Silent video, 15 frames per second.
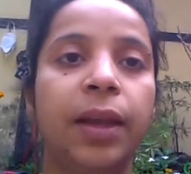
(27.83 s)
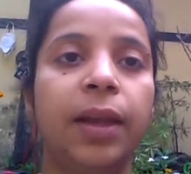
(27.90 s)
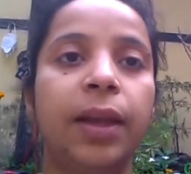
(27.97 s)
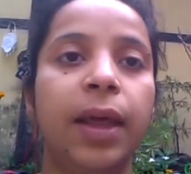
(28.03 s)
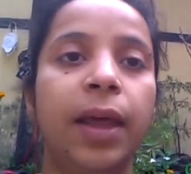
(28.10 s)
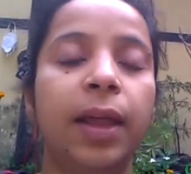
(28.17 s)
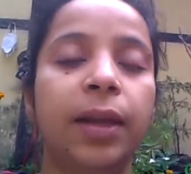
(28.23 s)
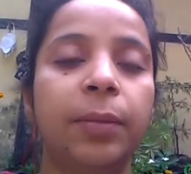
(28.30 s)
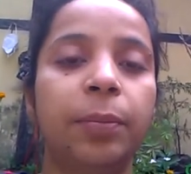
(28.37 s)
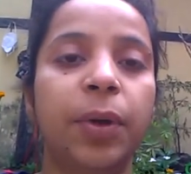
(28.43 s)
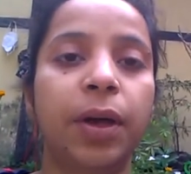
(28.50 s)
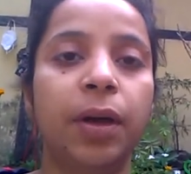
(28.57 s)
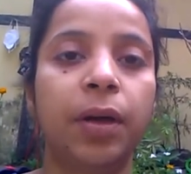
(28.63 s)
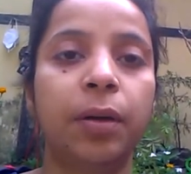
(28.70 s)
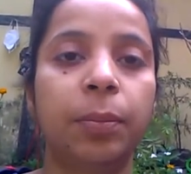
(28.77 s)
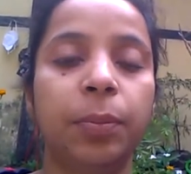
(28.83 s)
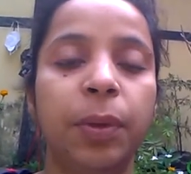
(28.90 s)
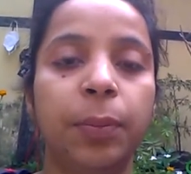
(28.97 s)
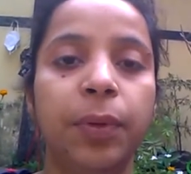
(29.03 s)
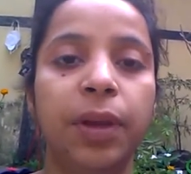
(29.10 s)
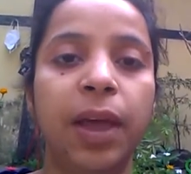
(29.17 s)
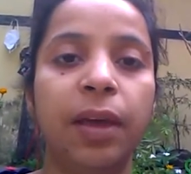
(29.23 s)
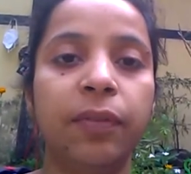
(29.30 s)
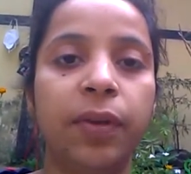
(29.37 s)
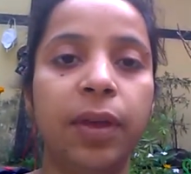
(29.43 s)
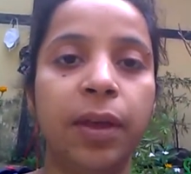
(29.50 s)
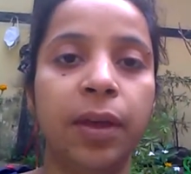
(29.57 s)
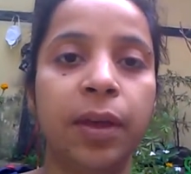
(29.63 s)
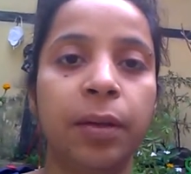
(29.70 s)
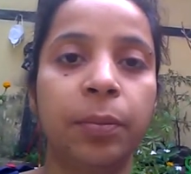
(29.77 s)
then people
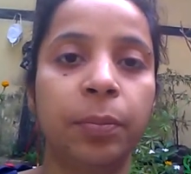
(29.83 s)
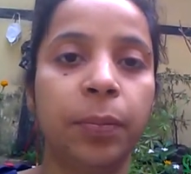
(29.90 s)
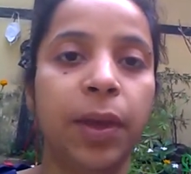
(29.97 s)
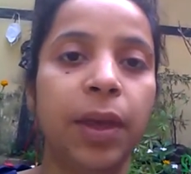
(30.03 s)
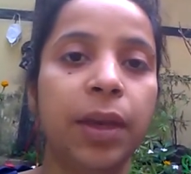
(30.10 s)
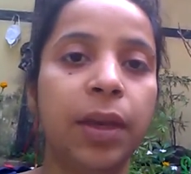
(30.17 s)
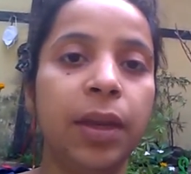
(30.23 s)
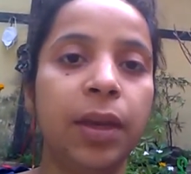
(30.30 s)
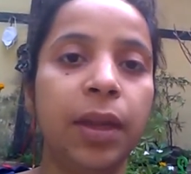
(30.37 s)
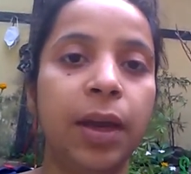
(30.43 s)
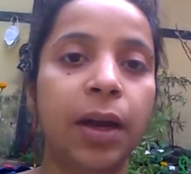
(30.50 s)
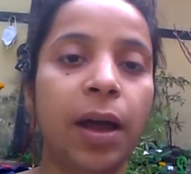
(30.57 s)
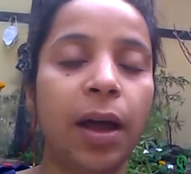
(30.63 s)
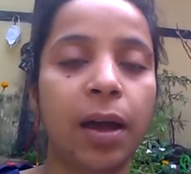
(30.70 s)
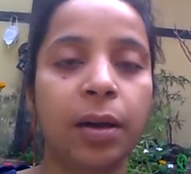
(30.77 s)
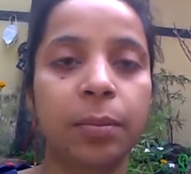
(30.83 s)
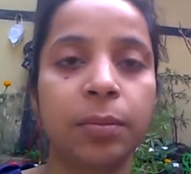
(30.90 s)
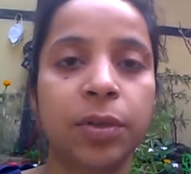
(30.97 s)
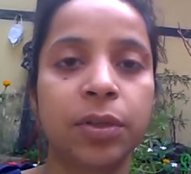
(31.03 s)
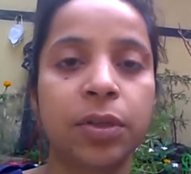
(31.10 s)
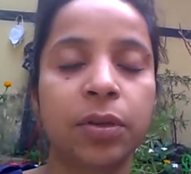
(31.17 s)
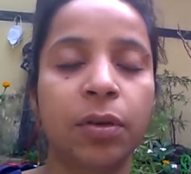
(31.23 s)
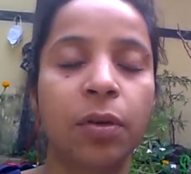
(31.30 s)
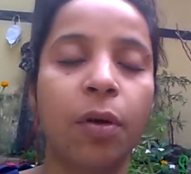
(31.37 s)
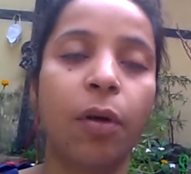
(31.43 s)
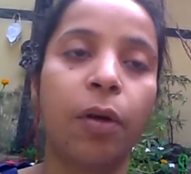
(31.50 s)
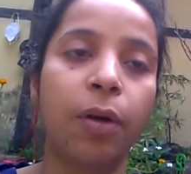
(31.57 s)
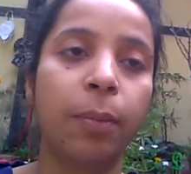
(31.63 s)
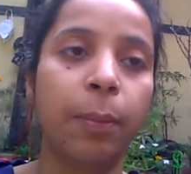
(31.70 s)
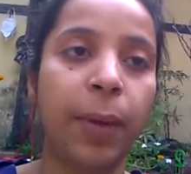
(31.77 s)
having pain in their arms
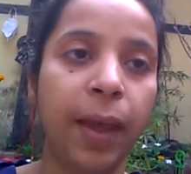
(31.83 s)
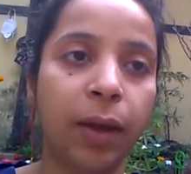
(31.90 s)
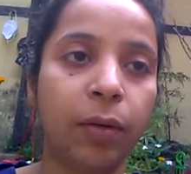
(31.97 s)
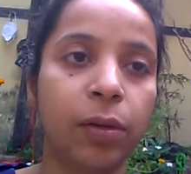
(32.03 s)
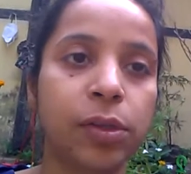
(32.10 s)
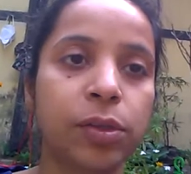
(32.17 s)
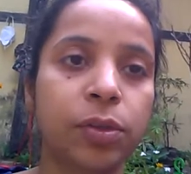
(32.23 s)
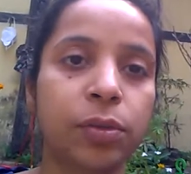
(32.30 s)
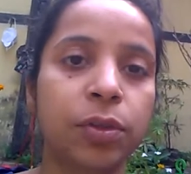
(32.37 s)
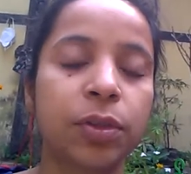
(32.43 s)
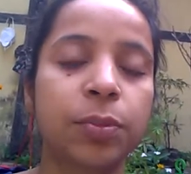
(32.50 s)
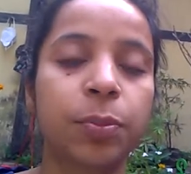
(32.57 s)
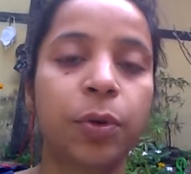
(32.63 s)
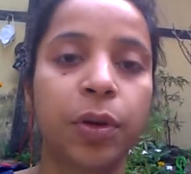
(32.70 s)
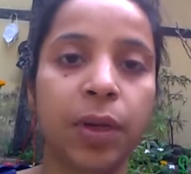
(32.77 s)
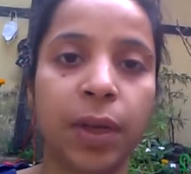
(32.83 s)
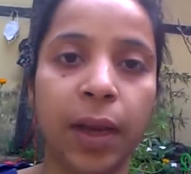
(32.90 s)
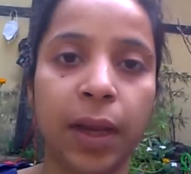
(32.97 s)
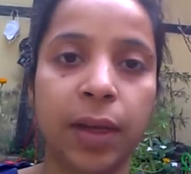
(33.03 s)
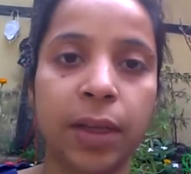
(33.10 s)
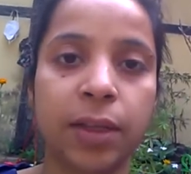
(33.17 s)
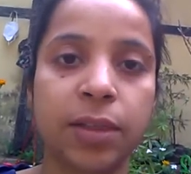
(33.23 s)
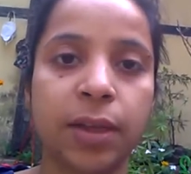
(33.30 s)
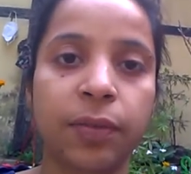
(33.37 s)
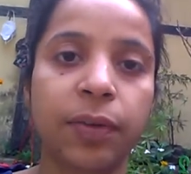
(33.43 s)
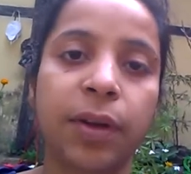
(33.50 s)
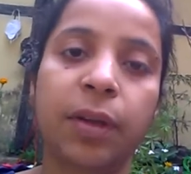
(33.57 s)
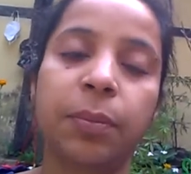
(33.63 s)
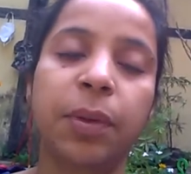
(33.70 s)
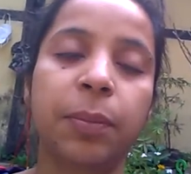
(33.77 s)
or back also, spondylitis
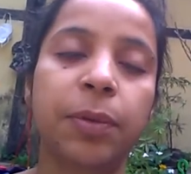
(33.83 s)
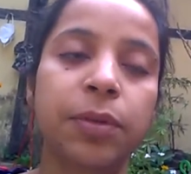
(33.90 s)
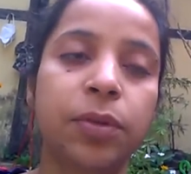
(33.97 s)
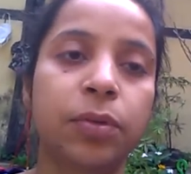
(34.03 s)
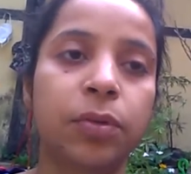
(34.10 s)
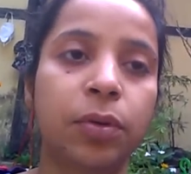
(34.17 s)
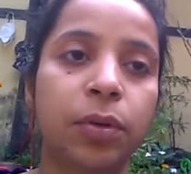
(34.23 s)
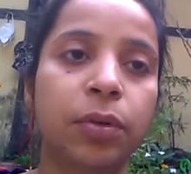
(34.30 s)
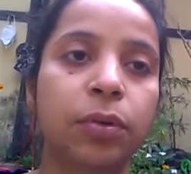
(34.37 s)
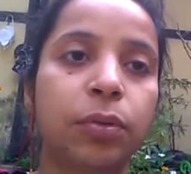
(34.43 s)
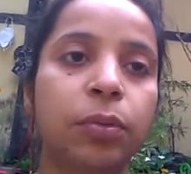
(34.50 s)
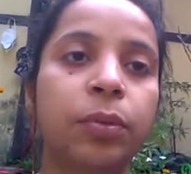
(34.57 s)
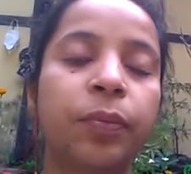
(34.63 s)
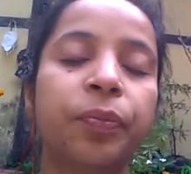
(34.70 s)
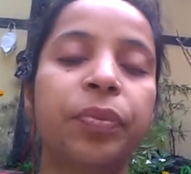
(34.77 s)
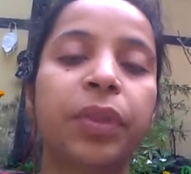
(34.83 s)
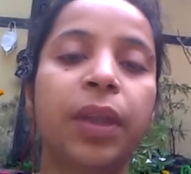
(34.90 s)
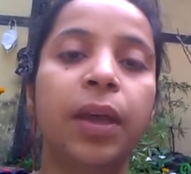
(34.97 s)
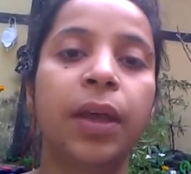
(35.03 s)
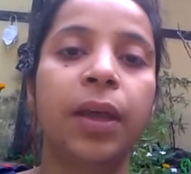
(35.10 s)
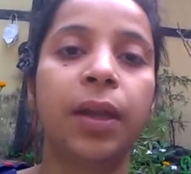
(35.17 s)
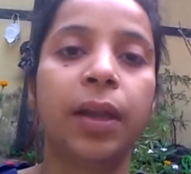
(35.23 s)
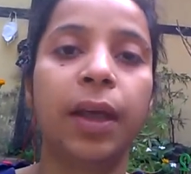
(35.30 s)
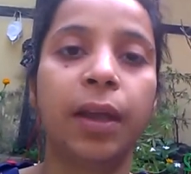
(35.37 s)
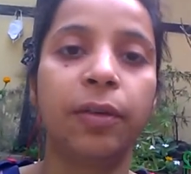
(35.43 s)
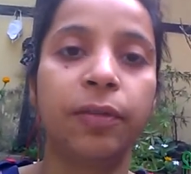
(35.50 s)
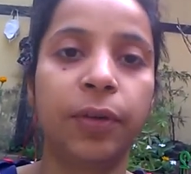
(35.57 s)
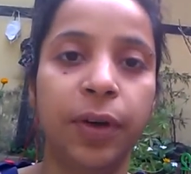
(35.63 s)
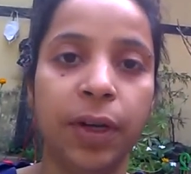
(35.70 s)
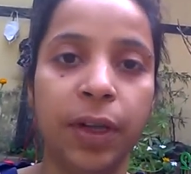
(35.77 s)
suffering people should not do,
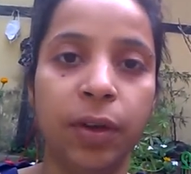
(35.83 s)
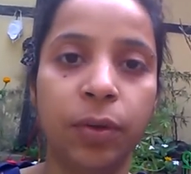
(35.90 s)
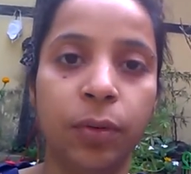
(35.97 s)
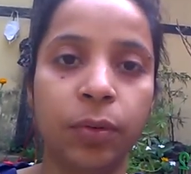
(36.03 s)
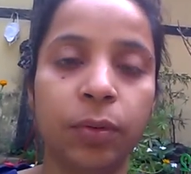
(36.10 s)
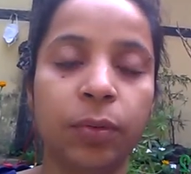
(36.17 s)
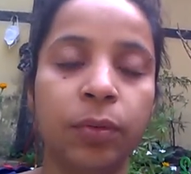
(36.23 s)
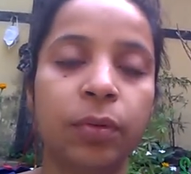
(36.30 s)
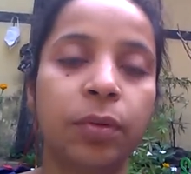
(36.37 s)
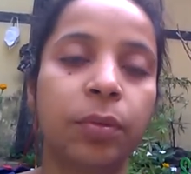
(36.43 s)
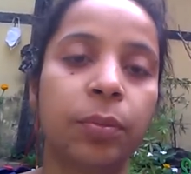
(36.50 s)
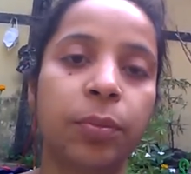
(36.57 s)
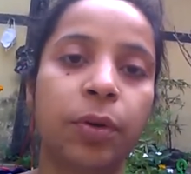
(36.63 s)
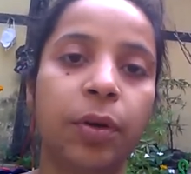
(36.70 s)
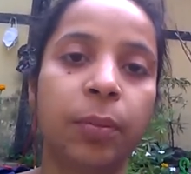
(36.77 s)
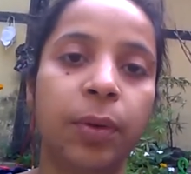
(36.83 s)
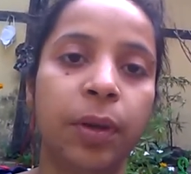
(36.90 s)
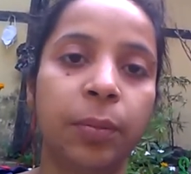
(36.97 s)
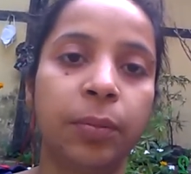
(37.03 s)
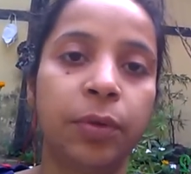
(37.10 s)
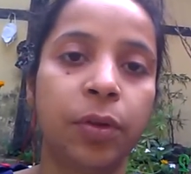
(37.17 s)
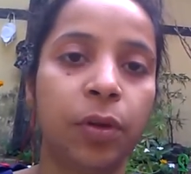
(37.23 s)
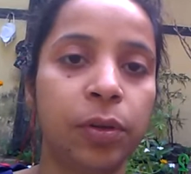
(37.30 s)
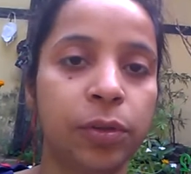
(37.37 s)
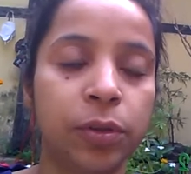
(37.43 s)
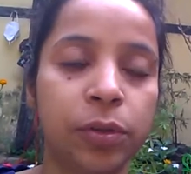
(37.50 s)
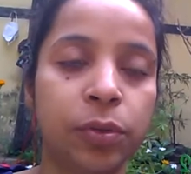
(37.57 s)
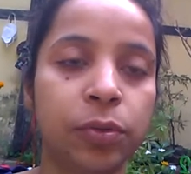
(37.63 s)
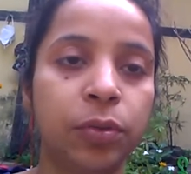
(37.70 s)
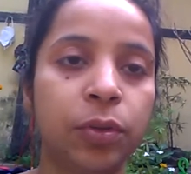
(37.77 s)
then vertigo problem
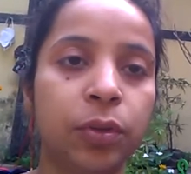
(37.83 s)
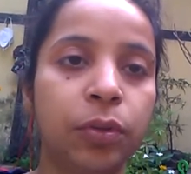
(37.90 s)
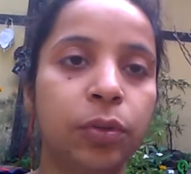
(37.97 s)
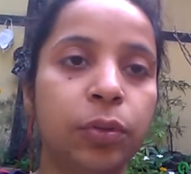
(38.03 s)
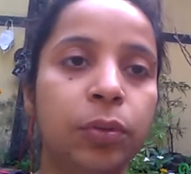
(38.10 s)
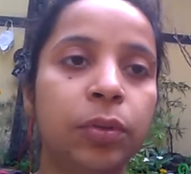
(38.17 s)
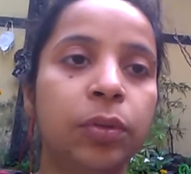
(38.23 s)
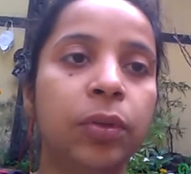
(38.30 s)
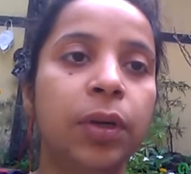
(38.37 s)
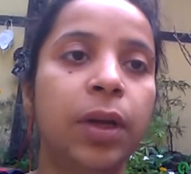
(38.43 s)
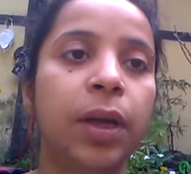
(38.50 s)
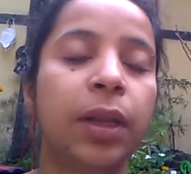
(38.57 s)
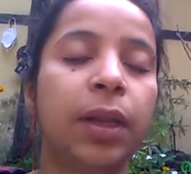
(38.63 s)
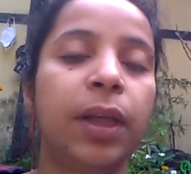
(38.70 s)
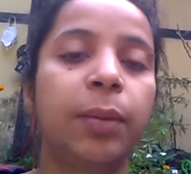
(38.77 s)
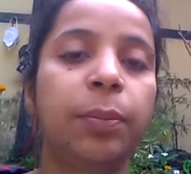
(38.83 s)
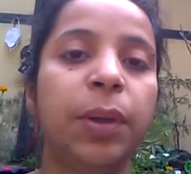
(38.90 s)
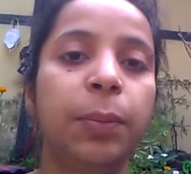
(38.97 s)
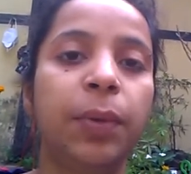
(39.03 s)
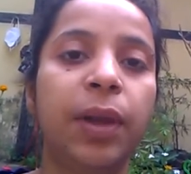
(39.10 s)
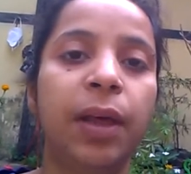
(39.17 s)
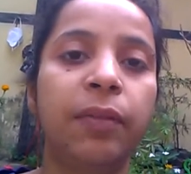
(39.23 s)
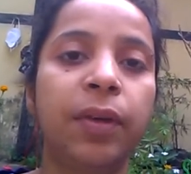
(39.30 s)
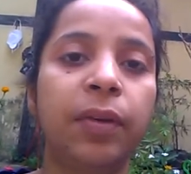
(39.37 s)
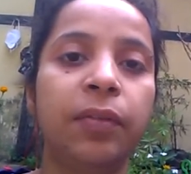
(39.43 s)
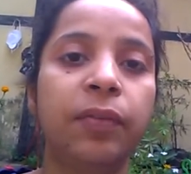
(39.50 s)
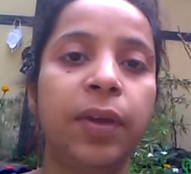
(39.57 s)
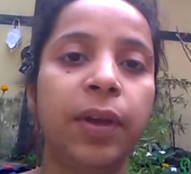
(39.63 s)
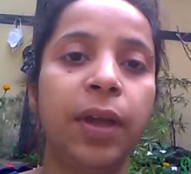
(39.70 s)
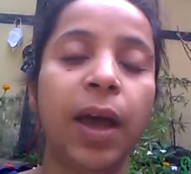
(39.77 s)
also should not do, then people
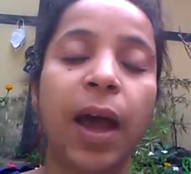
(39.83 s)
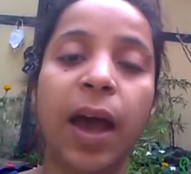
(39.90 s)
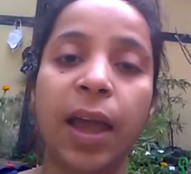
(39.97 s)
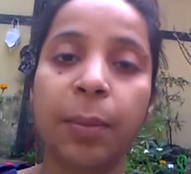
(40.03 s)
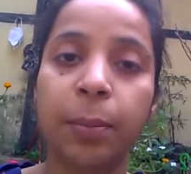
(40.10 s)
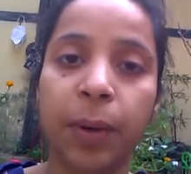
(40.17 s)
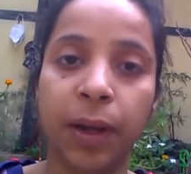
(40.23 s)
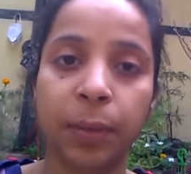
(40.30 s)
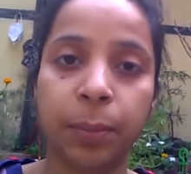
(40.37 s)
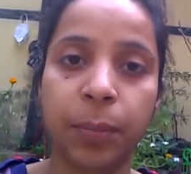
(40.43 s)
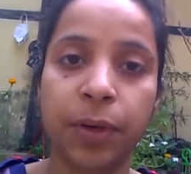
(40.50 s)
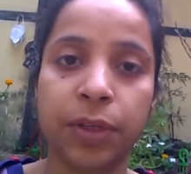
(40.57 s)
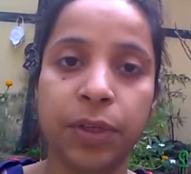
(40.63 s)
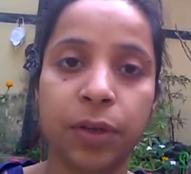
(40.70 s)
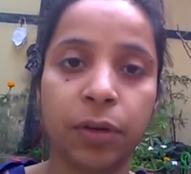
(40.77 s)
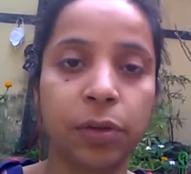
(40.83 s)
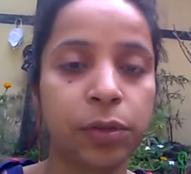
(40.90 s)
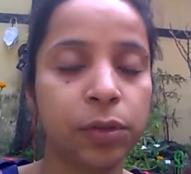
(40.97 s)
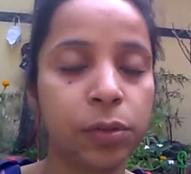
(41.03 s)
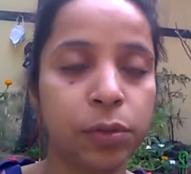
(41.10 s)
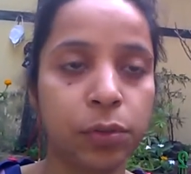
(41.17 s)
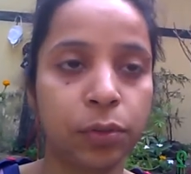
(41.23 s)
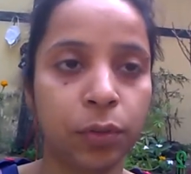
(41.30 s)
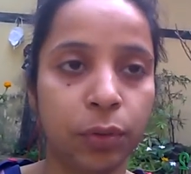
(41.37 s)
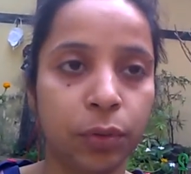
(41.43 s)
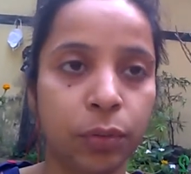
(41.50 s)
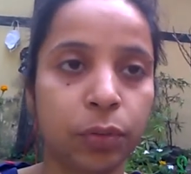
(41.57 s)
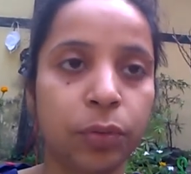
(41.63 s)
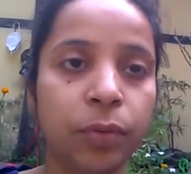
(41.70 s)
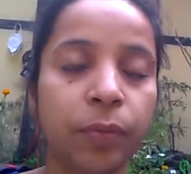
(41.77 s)
having very high blood pressure also should not
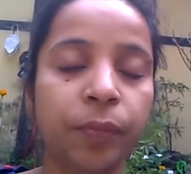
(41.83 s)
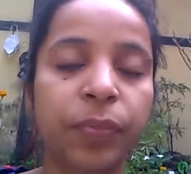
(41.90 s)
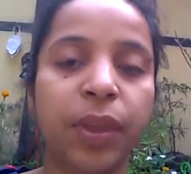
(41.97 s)
do,